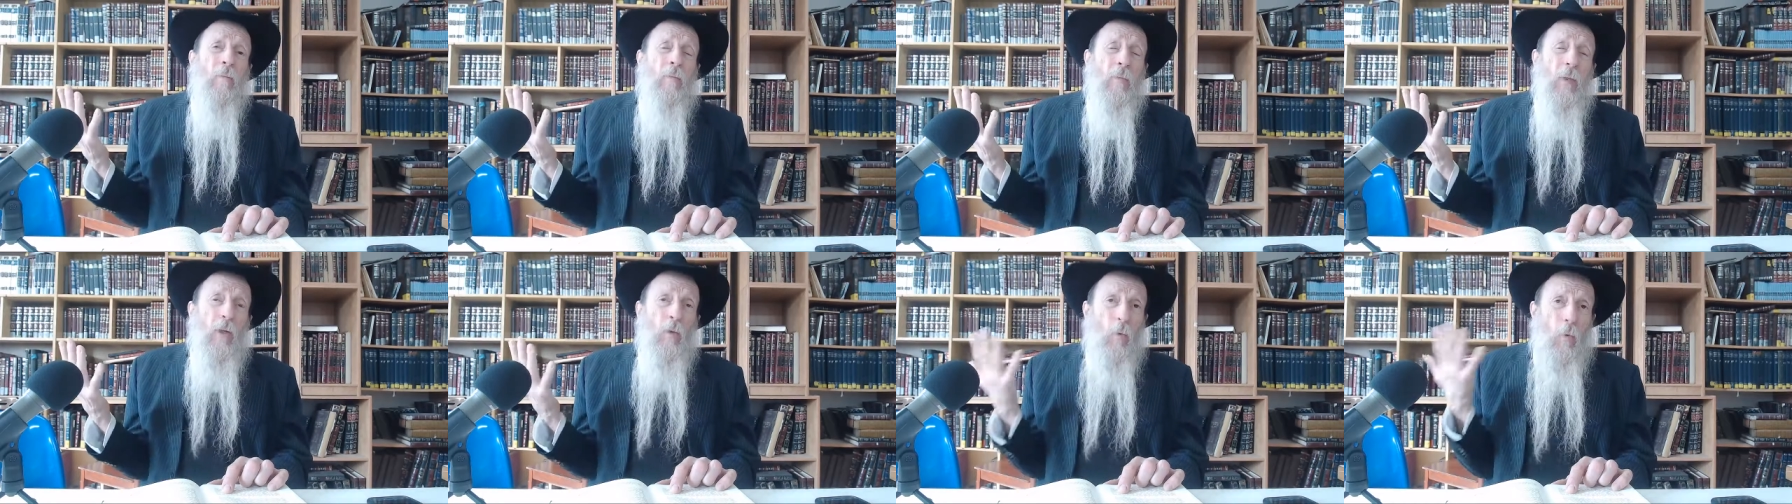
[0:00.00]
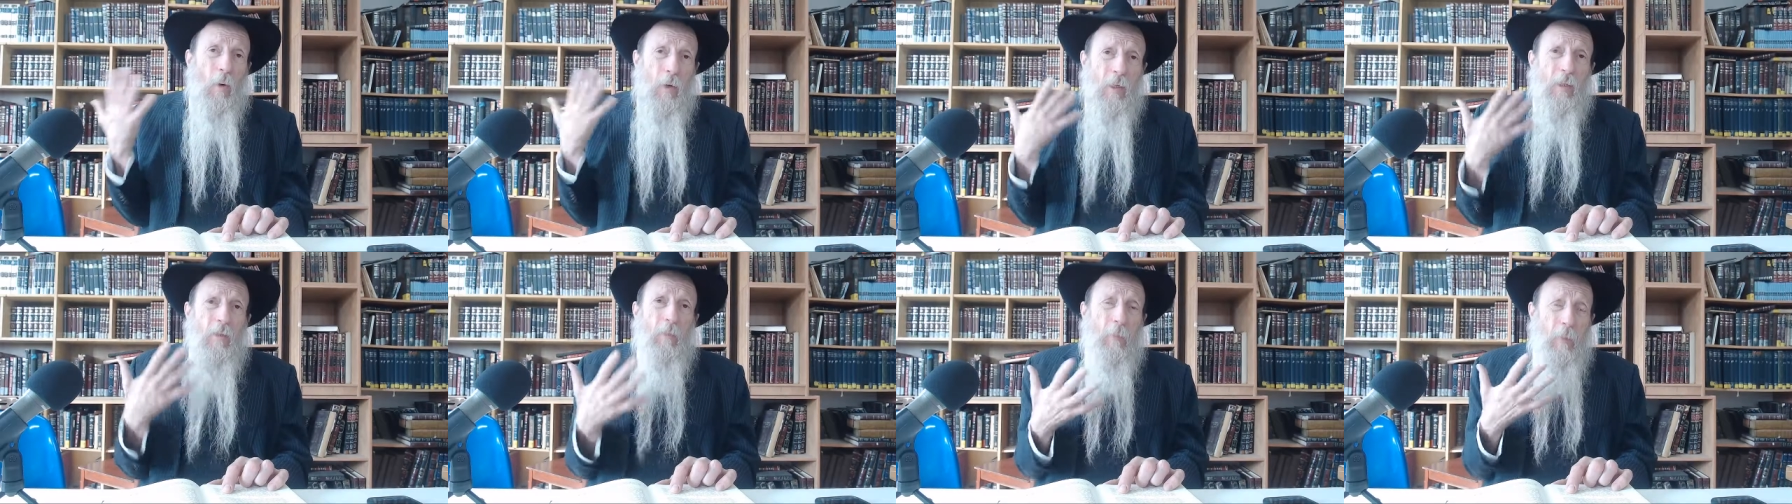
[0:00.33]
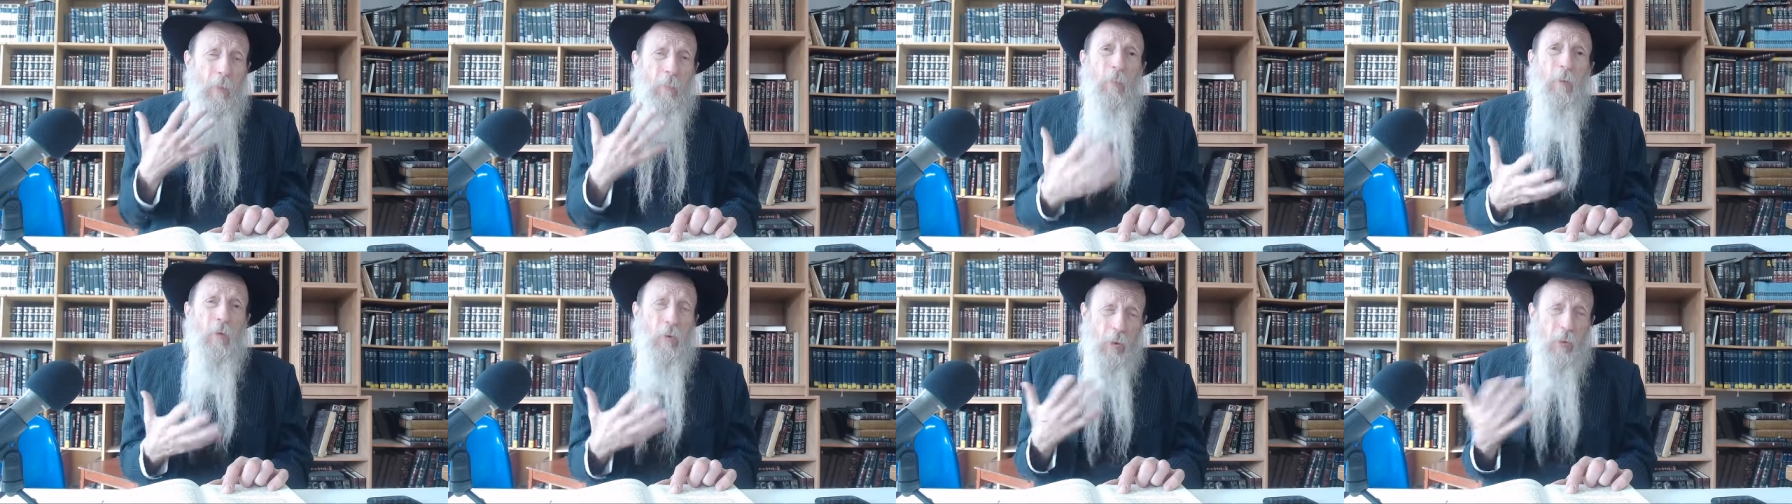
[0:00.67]
He wanted
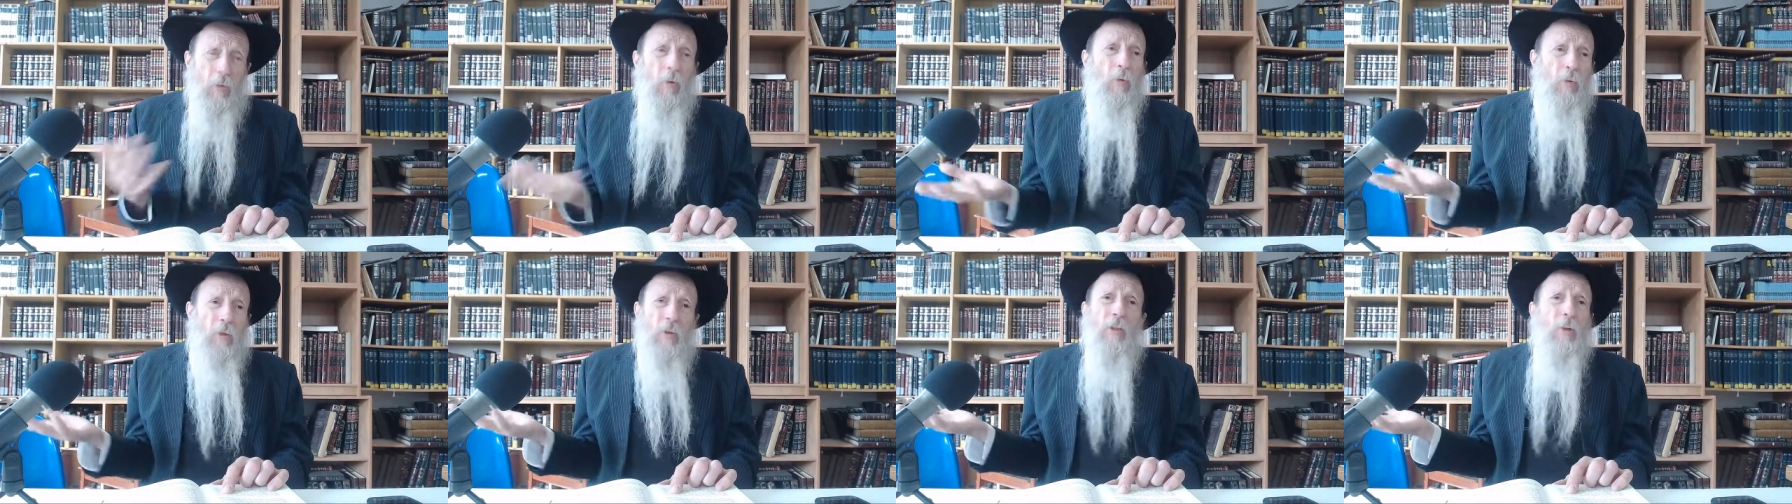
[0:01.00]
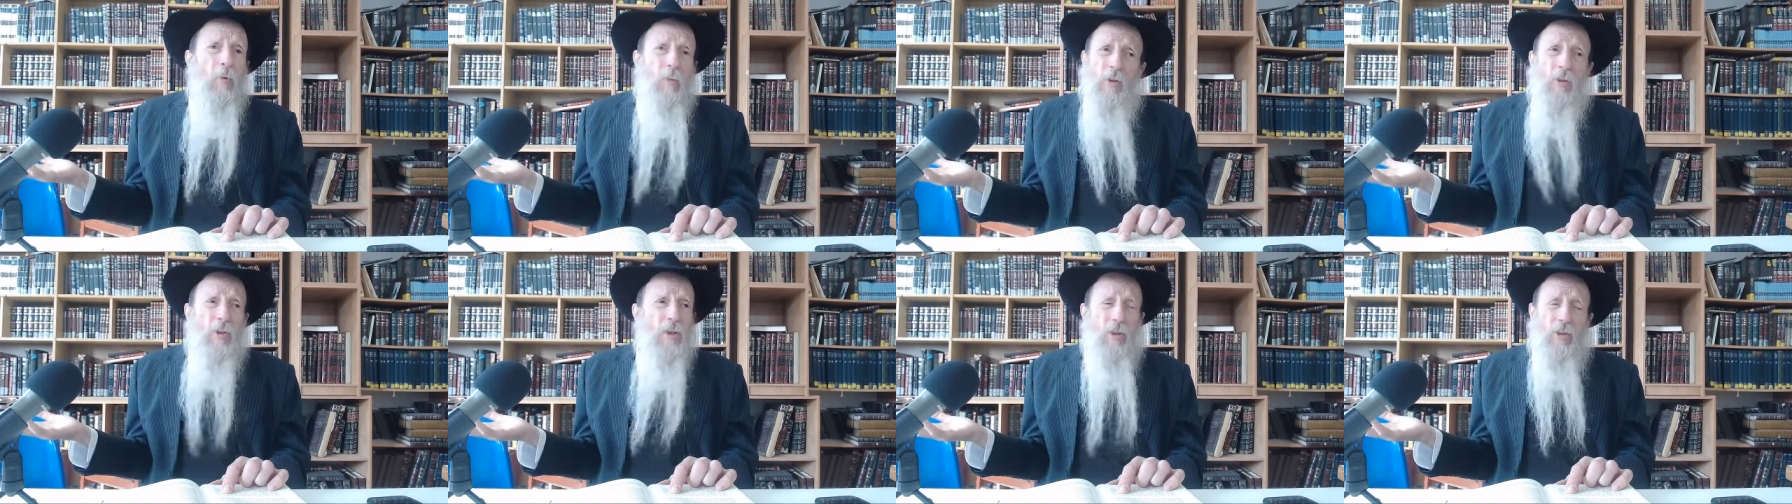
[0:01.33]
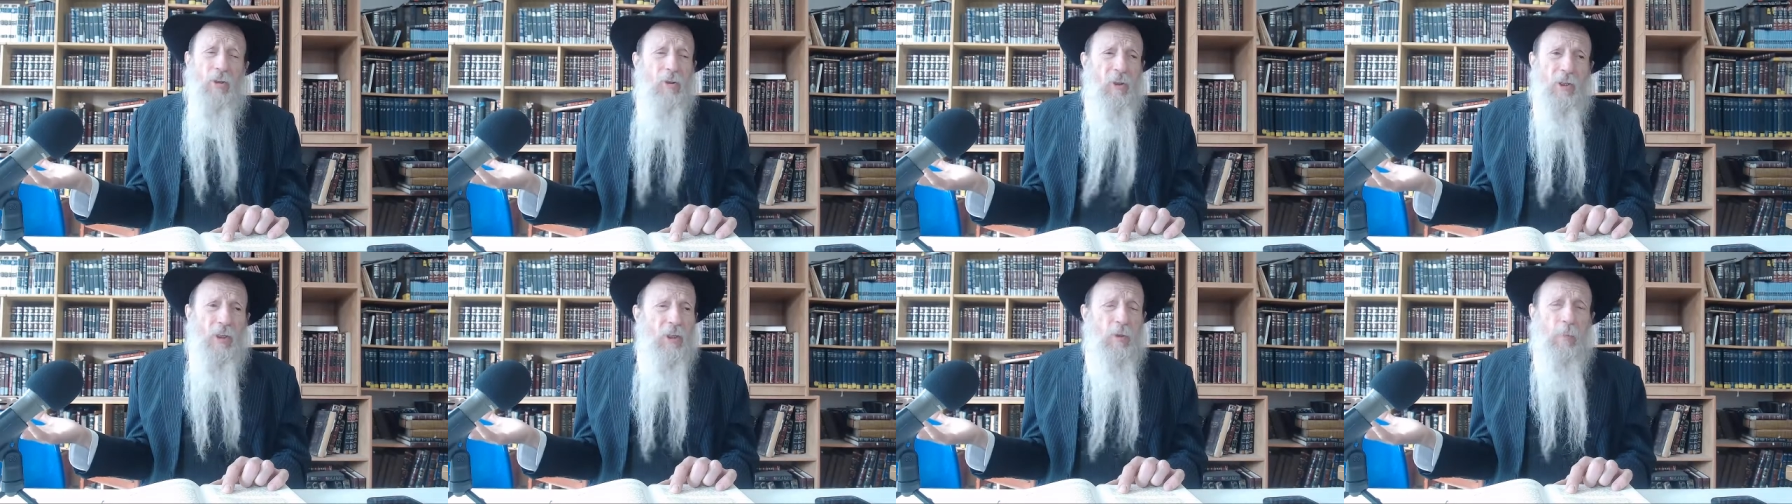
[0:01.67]
people to know that there is such
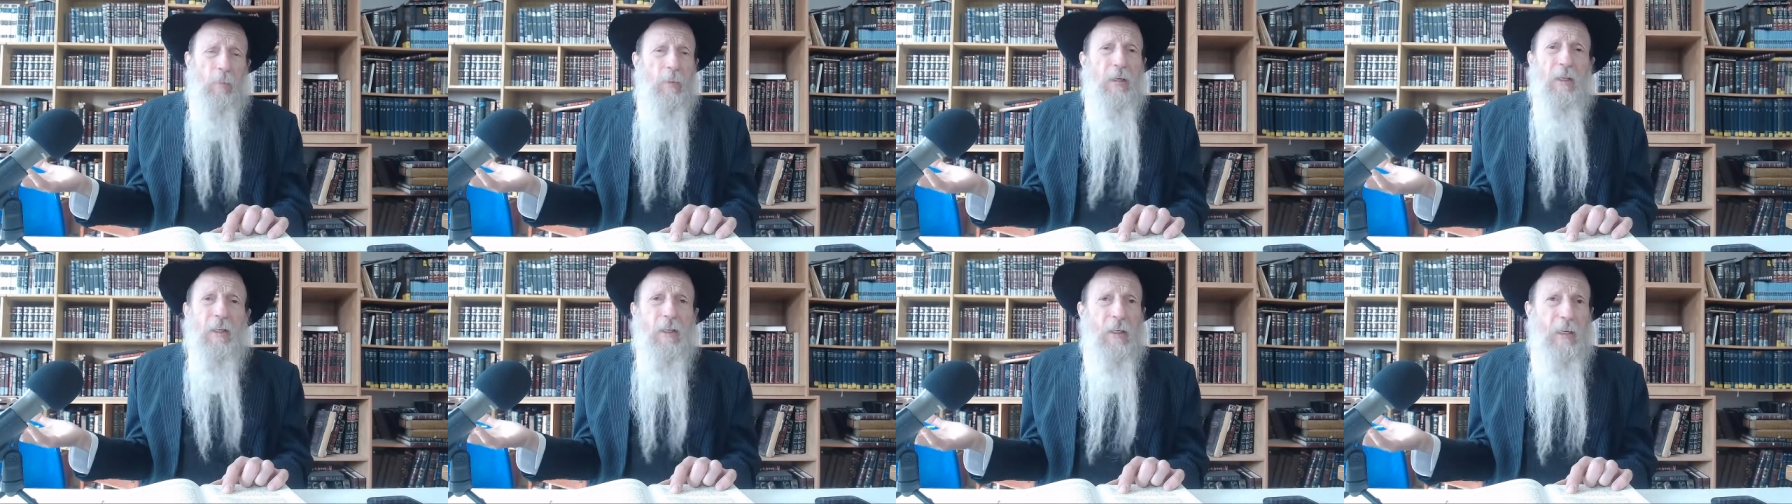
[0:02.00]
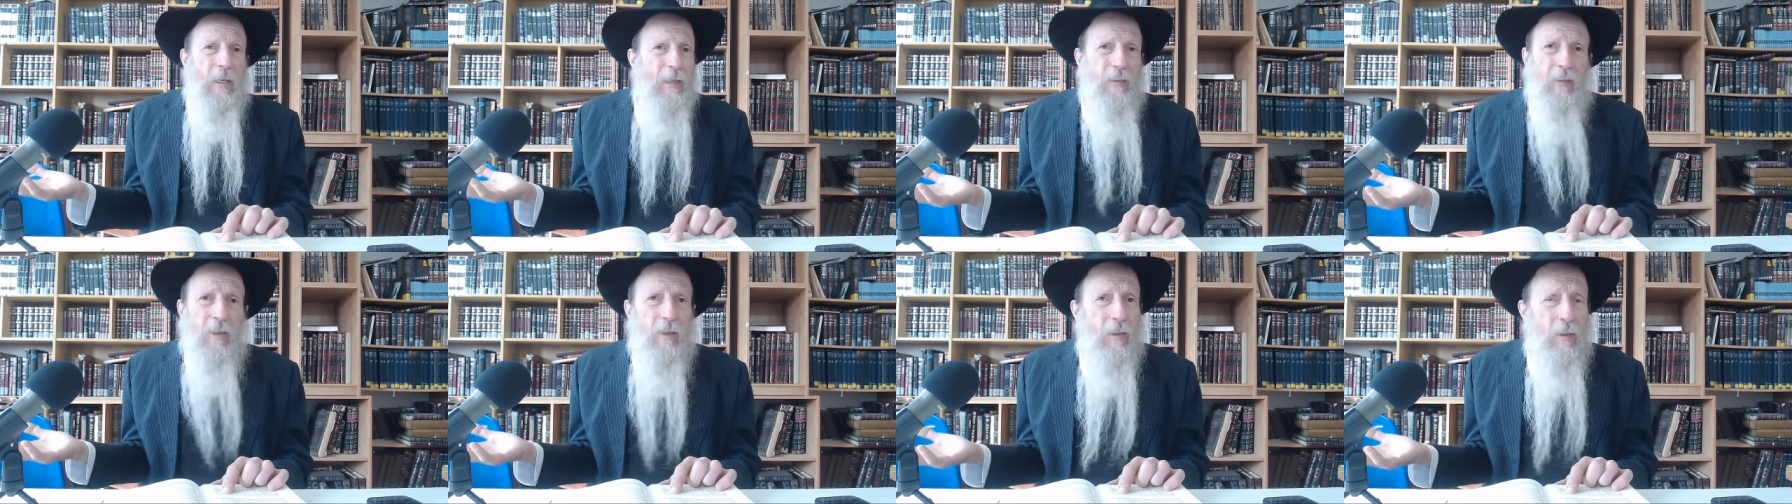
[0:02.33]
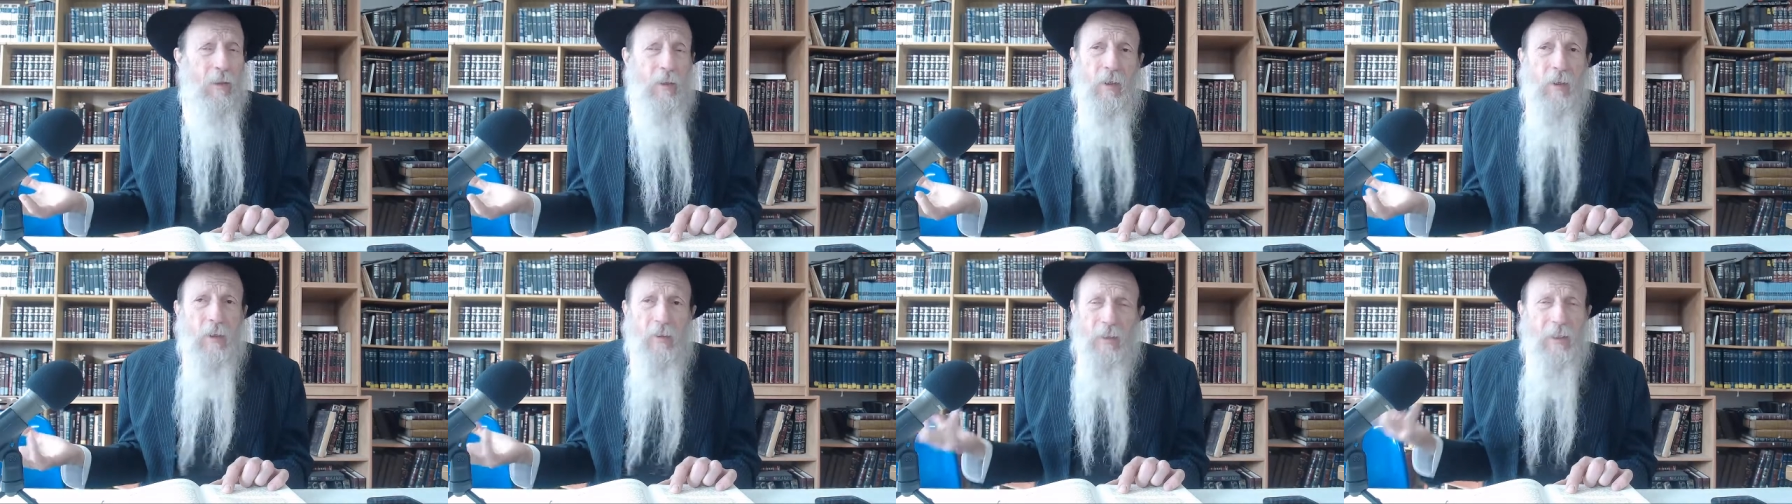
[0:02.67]
a thing as being connected
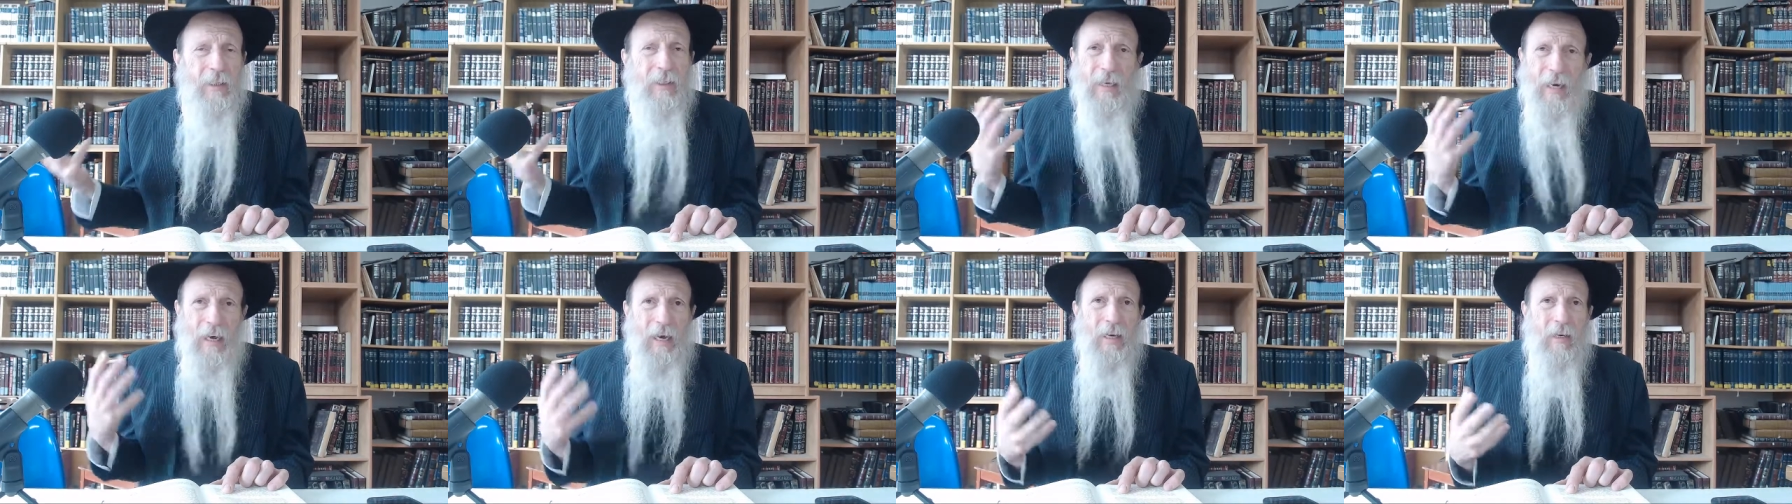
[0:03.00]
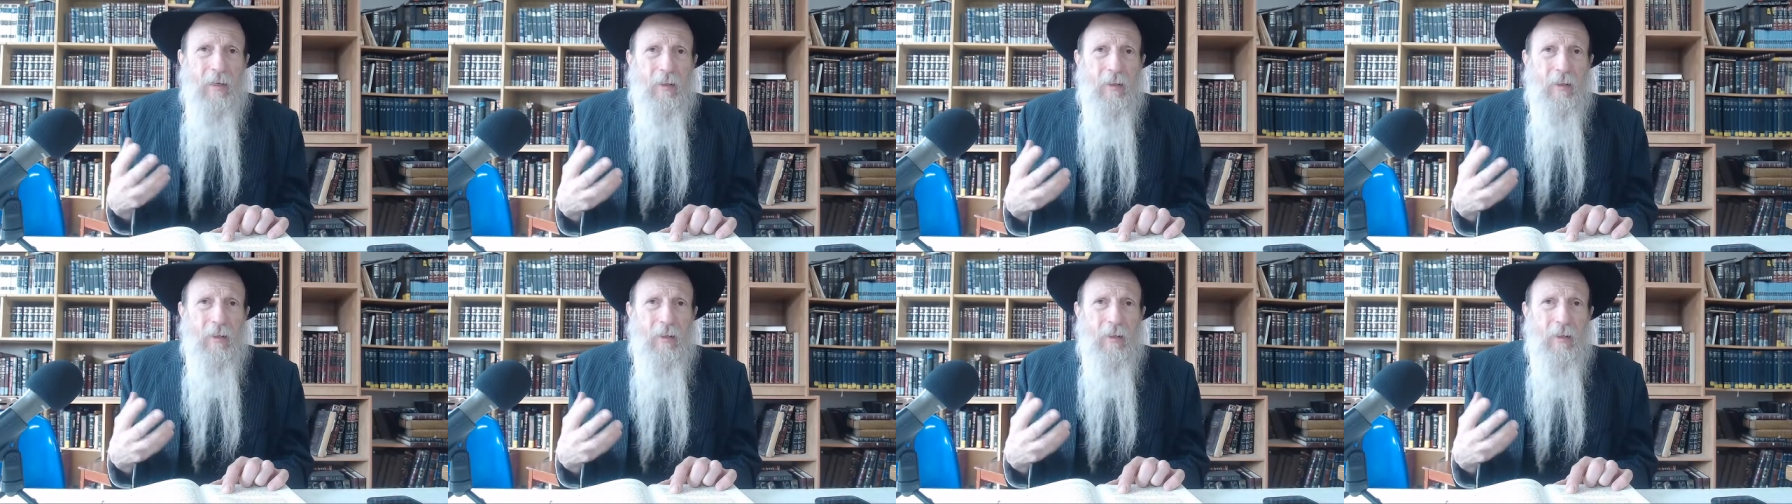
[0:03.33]
to God,